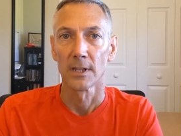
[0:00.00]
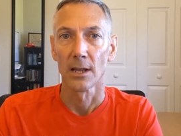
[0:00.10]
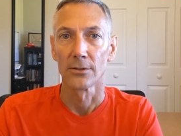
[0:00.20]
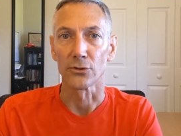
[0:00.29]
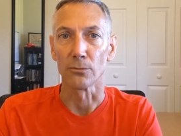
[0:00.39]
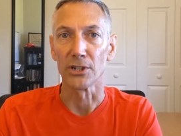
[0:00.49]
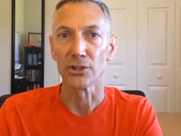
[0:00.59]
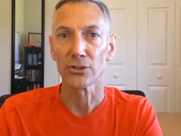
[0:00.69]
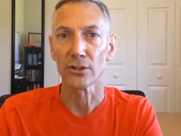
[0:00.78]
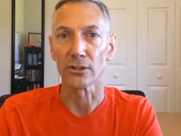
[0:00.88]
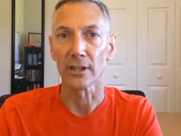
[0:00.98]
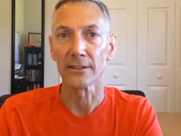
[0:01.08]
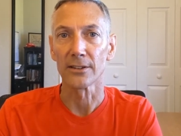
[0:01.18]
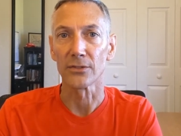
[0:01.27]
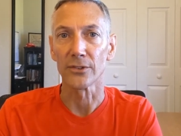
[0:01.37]
So be sure to like
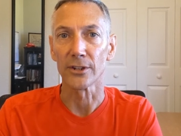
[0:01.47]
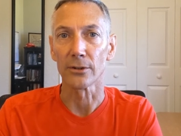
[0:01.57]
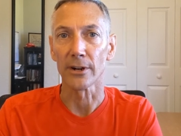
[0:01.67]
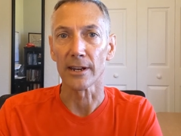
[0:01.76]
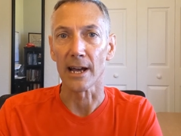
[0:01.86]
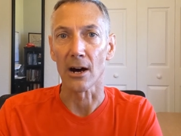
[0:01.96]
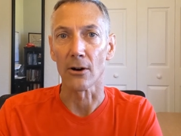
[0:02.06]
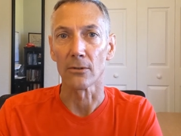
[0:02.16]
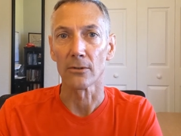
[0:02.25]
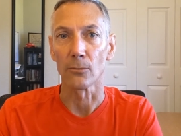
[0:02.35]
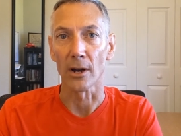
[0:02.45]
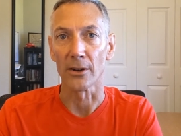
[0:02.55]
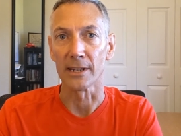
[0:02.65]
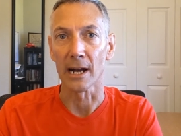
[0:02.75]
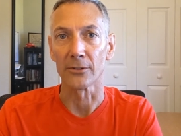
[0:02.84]
this video right now while
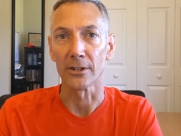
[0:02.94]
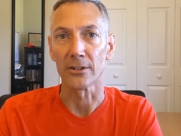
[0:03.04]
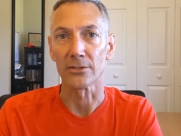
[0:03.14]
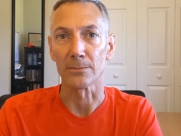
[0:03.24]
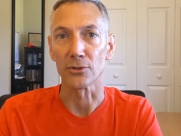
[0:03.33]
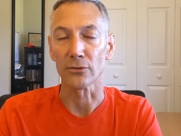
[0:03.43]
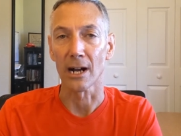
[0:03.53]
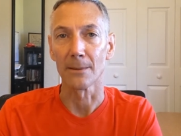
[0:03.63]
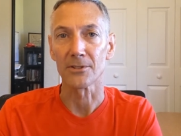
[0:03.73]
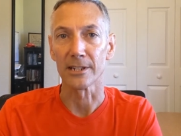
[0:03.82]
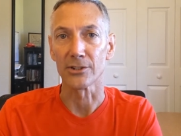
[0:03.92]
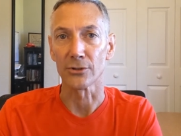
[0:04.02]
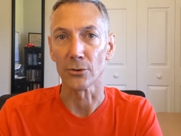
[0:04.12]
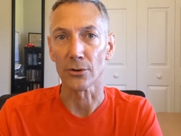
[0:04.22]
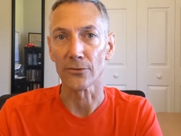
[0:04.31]
you're down there, subscribe so that you're
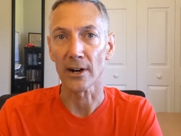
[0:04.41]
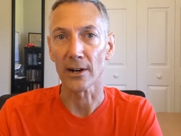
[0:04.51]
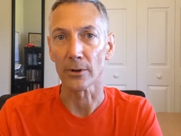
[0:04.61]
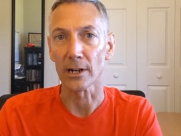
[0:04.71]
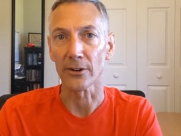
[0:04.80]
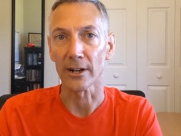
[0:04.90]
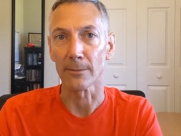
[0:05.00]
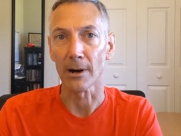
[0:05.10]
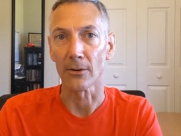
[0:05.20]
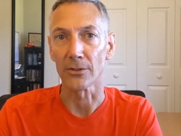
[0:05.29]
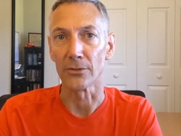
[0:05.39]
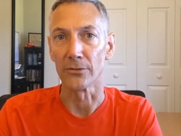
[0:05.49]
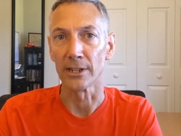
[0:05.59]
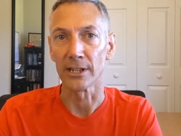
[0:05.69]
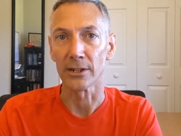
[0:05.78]
notified whenever I come out with new
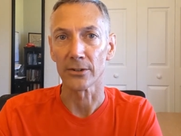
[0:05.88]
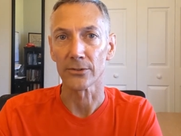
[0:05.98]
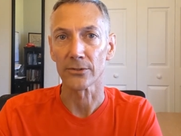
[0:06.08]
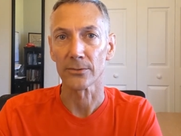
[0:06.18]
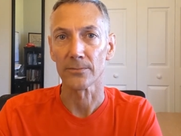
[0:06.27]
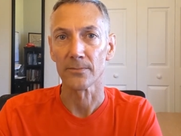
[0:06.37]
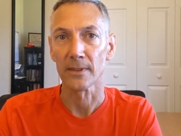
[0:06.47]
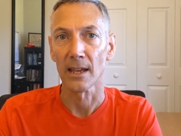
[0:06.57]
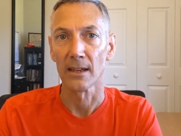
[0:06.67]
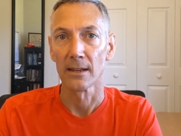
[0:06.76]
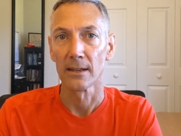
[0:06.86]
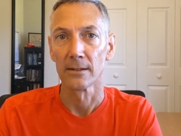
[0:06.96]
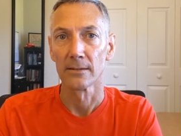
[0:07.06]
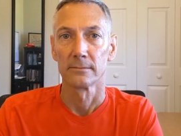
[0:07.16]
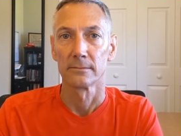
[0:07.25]
videos.
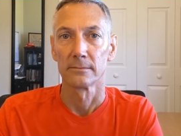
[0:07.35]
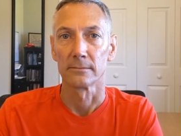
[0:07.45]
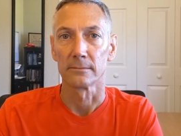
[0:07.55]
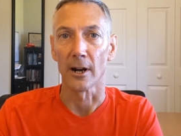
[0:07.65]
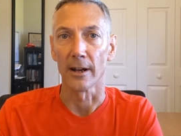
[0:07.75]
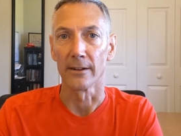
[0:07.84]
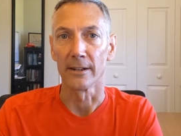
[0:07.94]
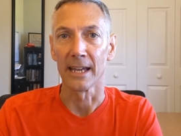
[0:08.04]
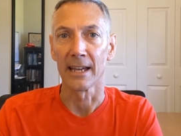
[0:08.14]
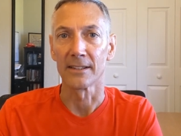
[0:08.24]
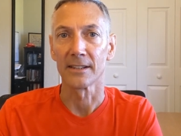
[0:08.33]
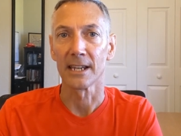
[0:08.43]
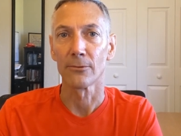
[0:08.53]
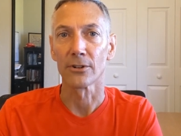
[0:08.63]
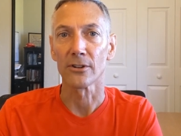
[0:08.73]
All right, again,
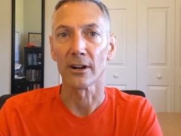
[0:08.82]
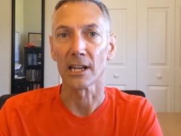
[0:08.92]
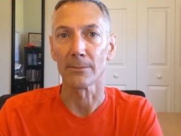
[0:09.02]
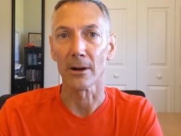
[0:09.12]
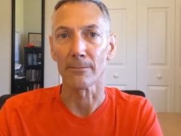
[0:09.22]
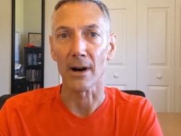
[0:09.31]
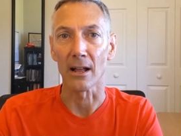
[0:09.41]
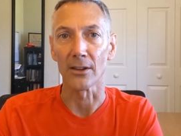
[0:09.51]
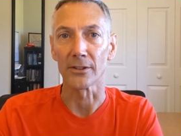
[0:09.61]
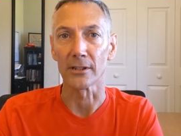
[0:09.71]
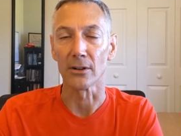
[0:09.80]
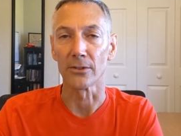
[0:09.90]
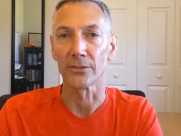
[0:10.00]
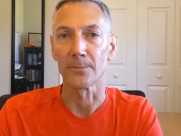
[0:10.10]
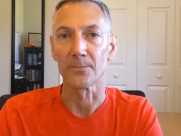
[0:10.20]
today we're talking about policy
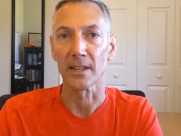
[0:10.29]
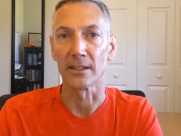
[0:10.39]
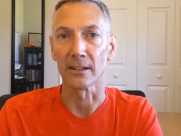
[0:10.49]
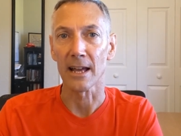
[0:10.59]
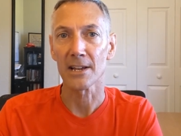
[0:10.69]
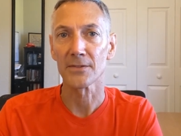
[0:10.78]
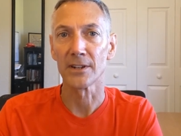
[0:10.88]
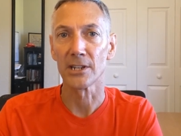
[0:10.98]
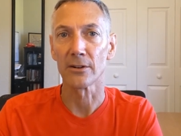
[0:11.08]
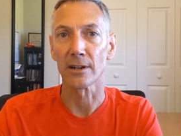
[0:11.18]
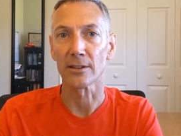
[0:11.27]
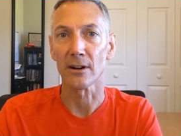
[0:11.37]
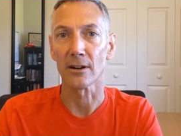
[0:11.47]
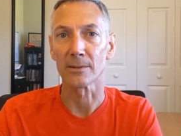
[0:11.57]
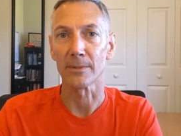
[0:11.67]
loans. In the last video, I
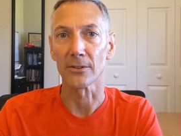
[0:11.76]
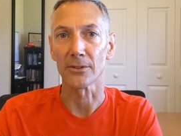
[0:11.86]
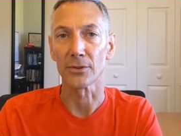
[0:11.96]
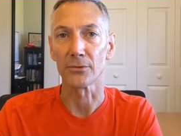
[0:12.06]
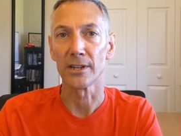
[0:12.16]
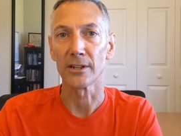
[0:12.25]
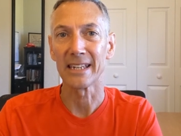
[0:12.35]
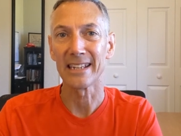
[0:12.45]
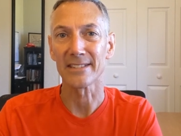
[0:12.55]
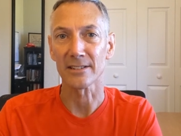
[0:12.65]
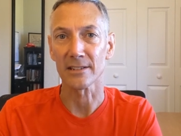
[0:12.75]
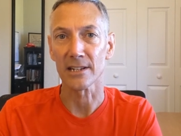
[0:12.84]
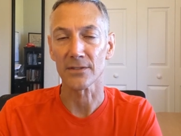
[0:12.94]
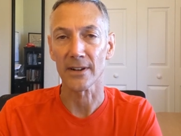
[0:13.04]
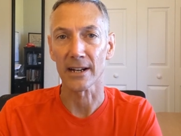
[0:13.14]
talked about the 3 key
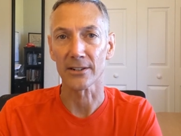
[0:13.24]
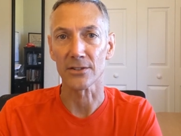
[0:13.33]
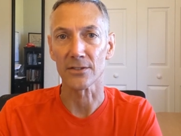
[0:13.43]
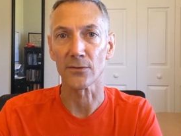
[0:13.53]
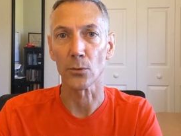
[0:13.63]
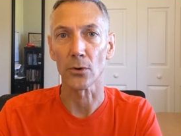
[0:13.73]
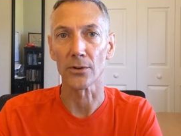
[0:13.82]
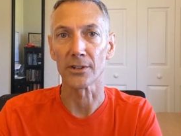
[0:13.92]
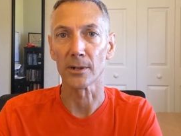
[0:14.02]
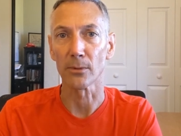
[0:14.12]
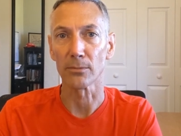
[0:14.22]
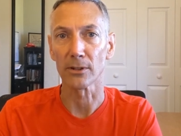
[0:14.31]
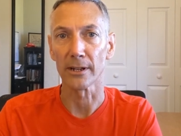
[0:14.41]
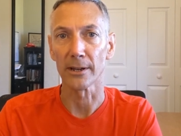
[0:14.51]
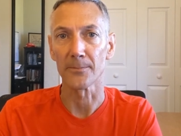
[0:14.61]
success factors for the double play.